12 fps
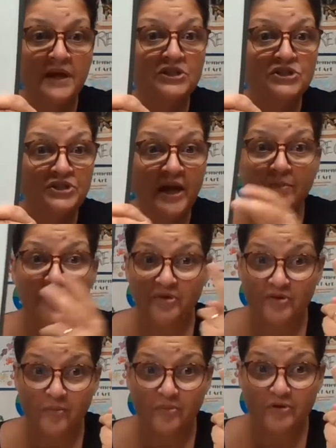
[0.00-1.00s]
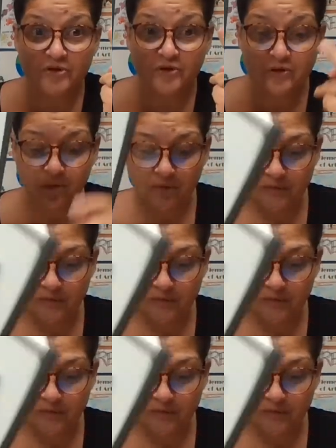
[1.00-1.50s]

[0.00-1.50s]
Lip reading: Shape is number 2.